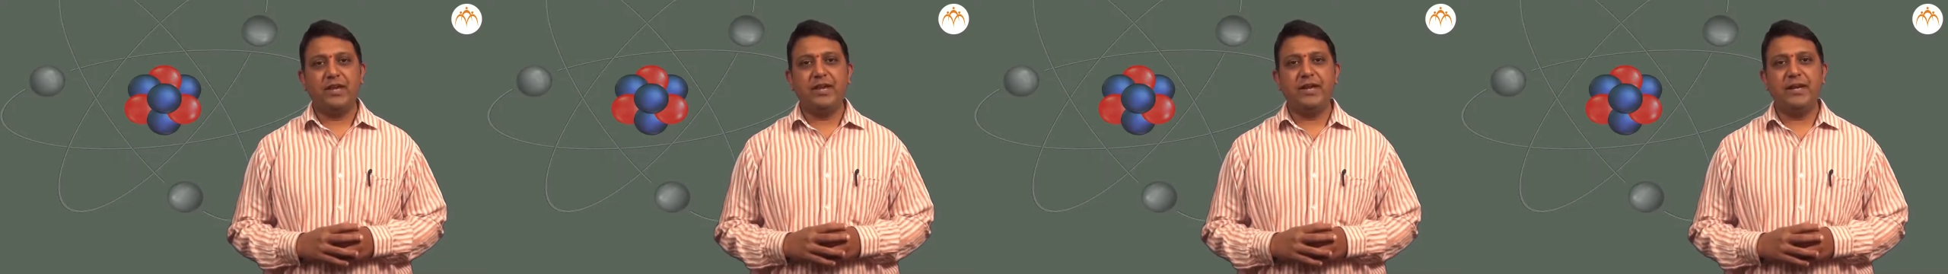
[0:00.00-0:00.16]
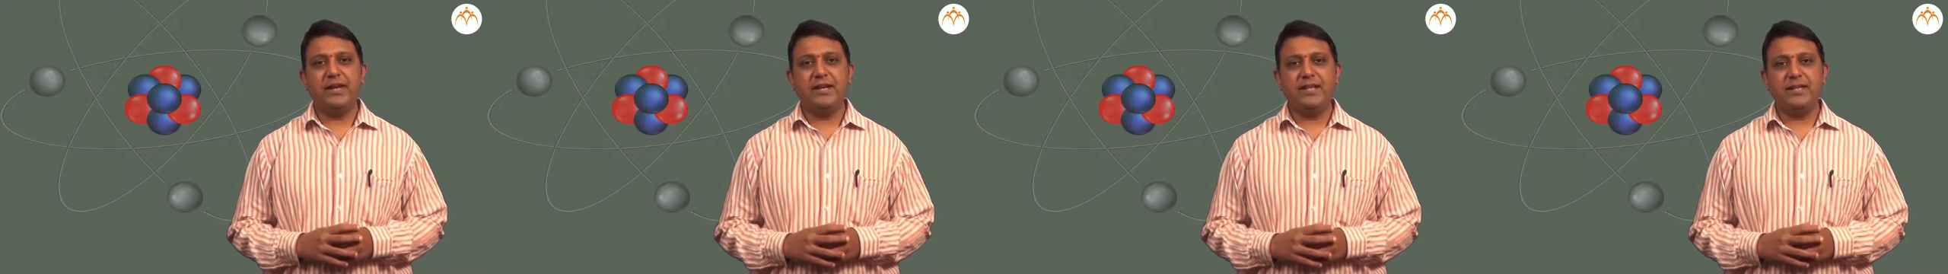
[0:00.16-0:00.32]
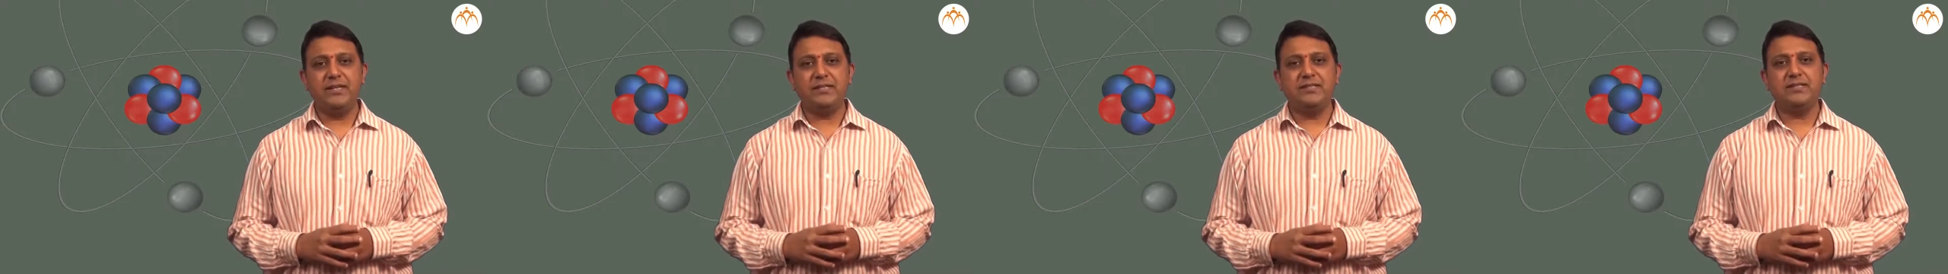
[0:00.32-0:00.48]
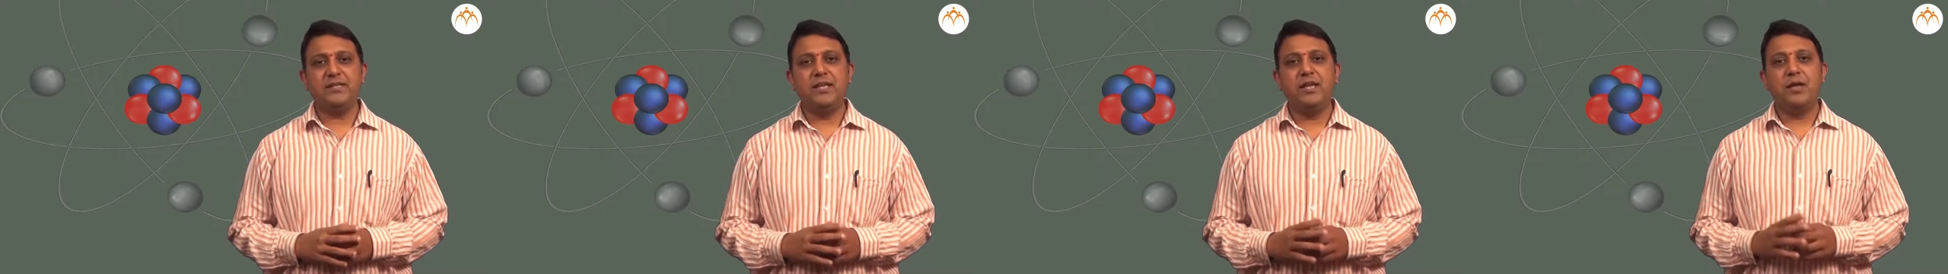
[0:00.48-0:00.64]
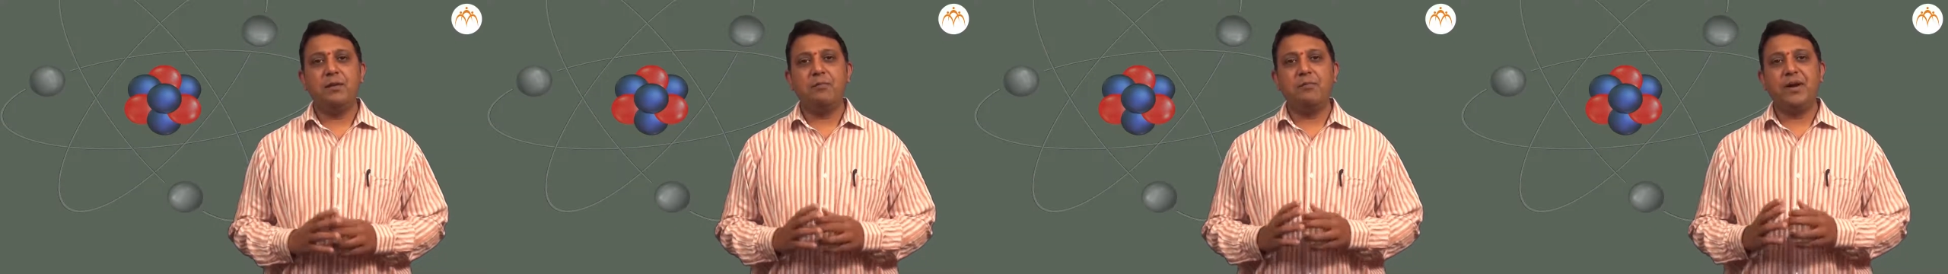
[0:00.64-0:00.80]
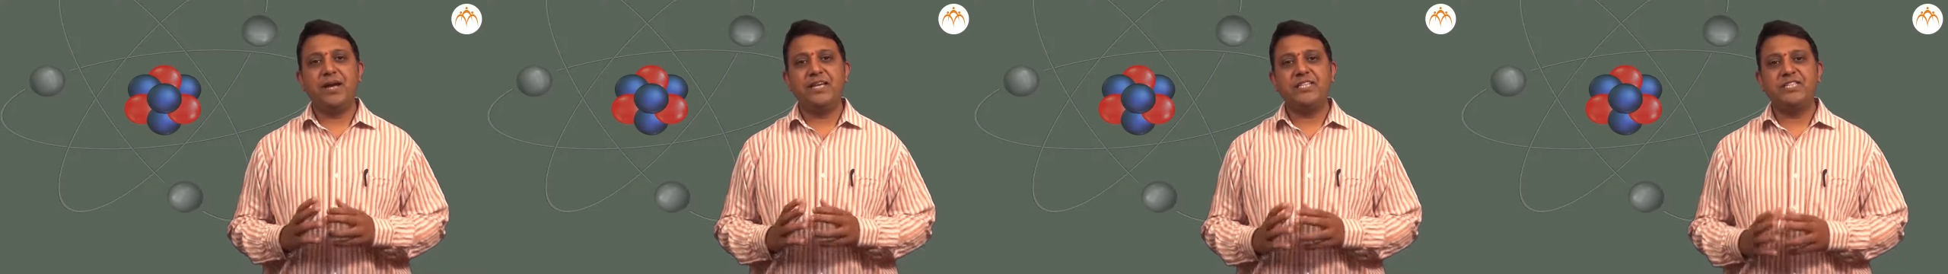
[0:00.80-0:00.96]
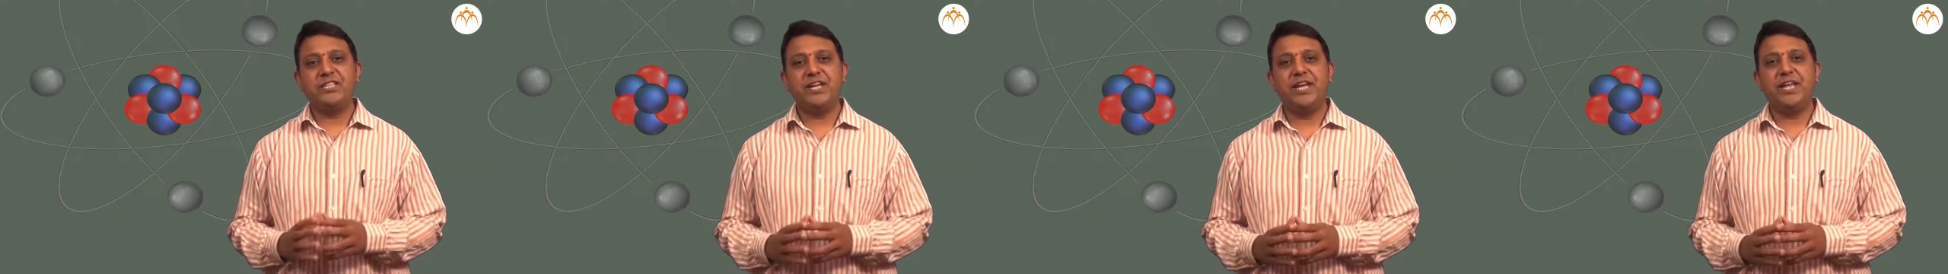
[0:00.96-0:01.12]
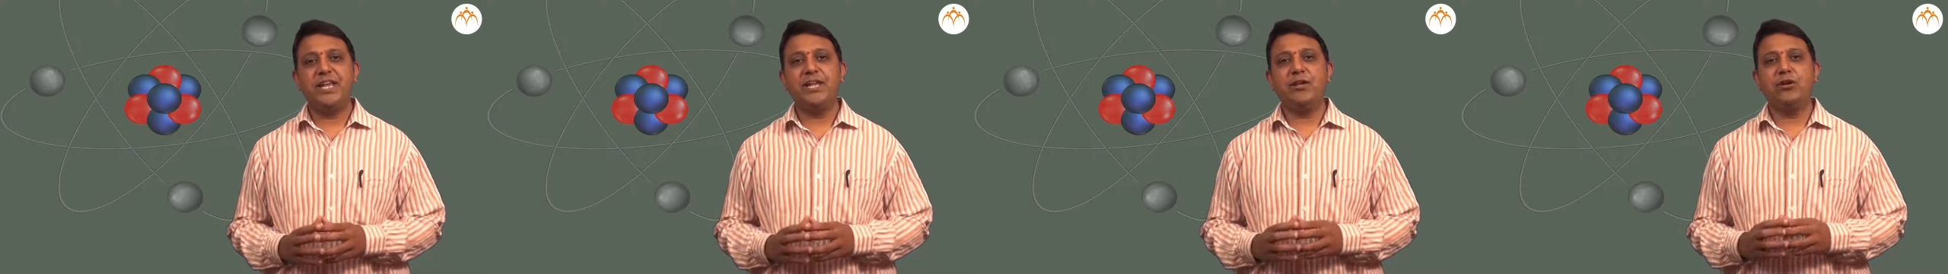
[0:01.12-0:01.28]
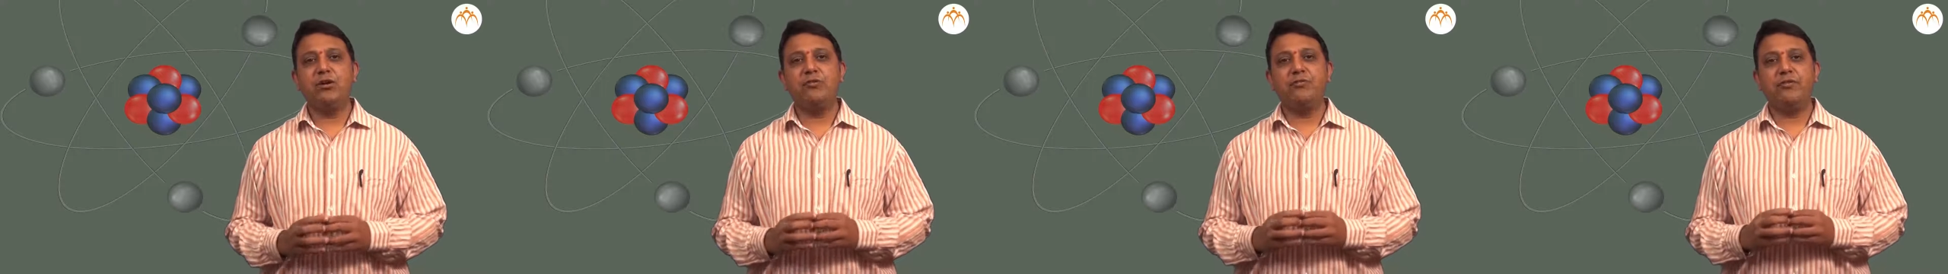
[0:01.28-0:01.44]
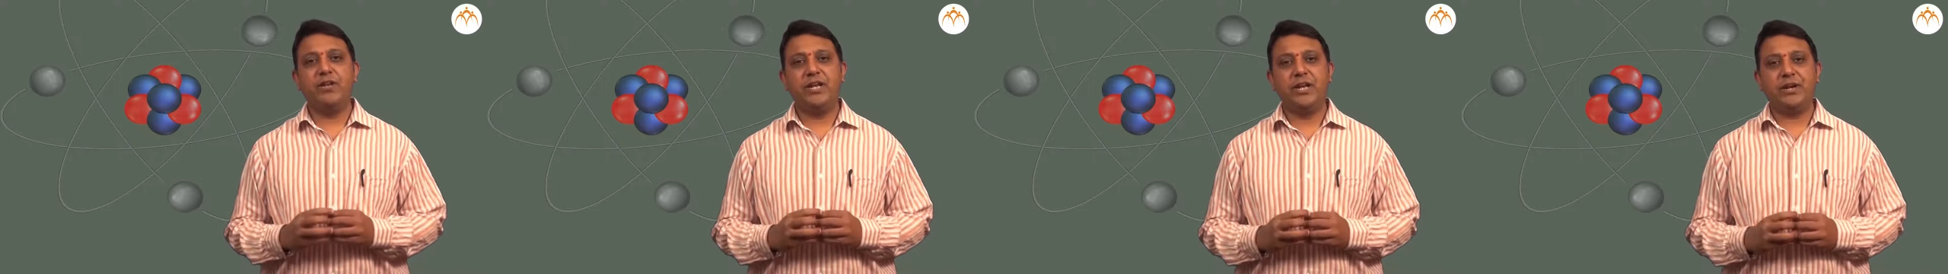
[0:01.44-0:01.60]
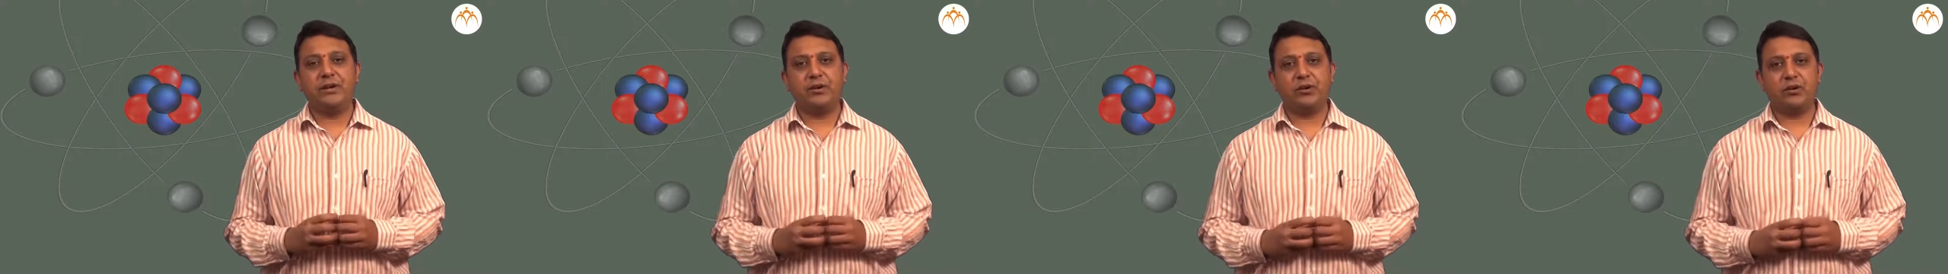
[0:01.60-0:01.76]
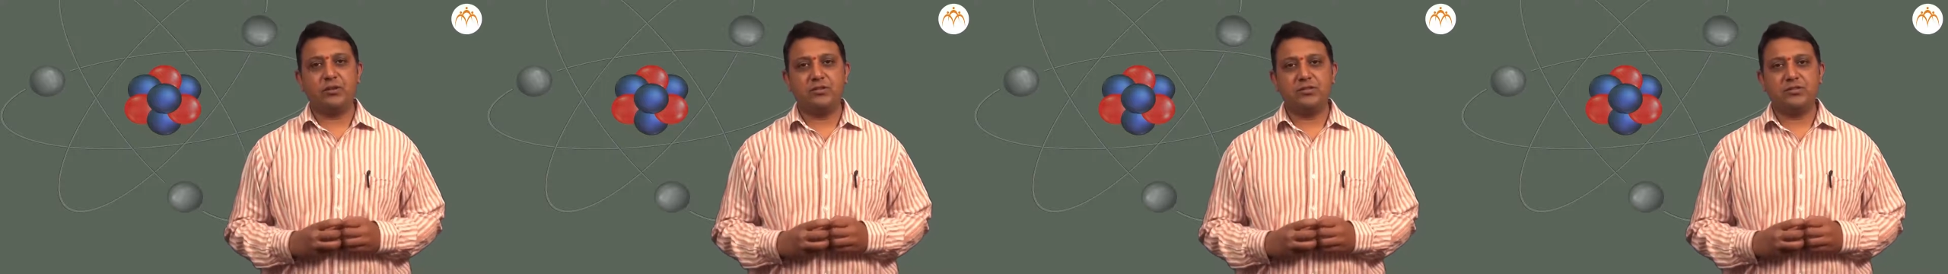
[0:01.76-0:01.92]
It is by sharing of
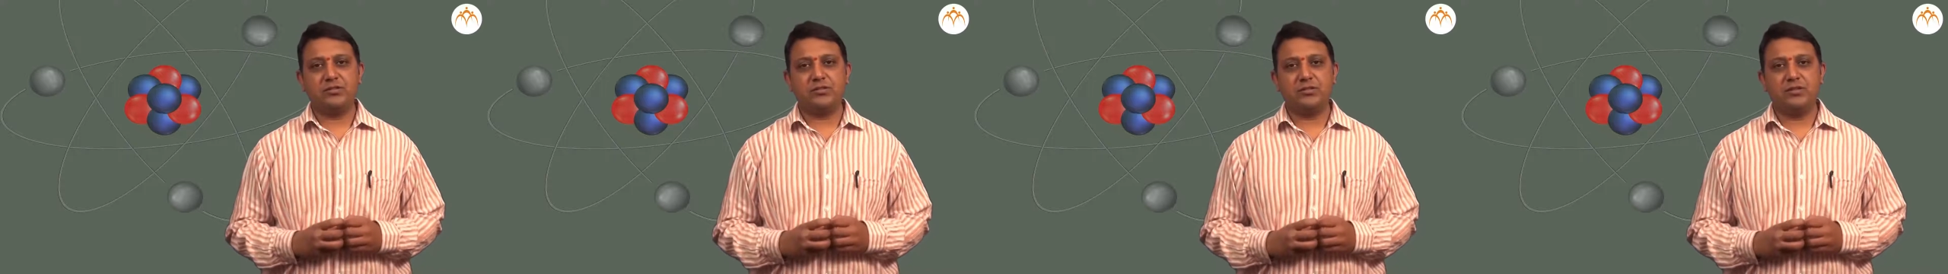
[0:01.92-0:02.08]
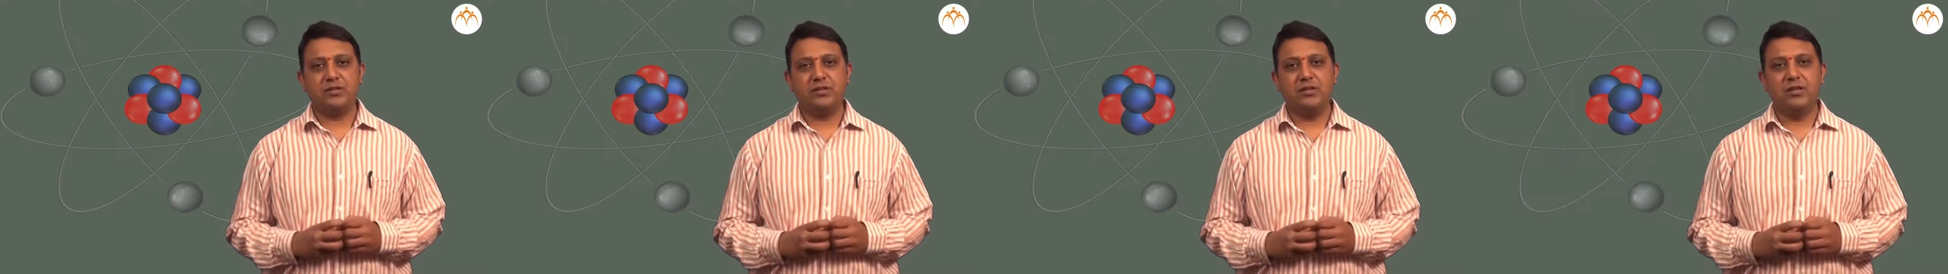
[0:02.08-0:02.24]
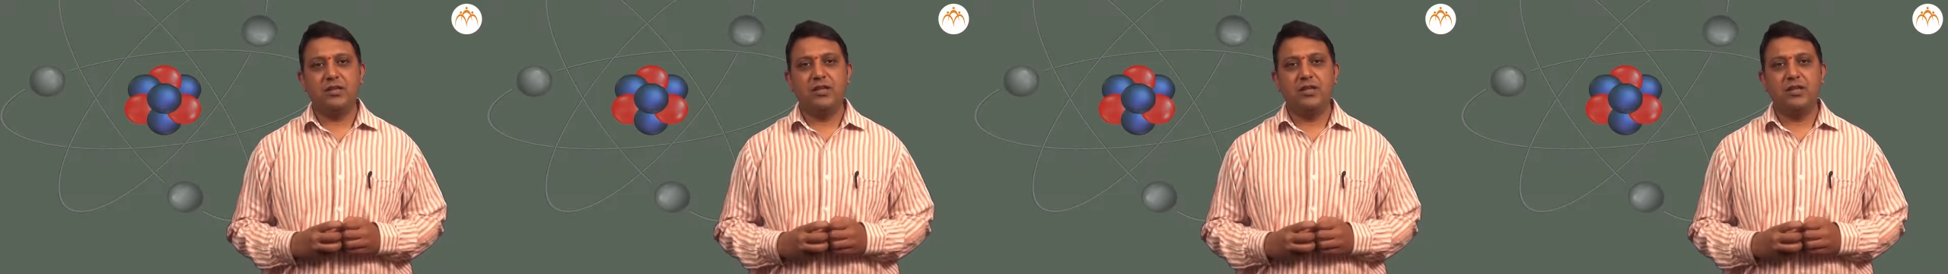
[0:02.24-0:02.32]
electrons.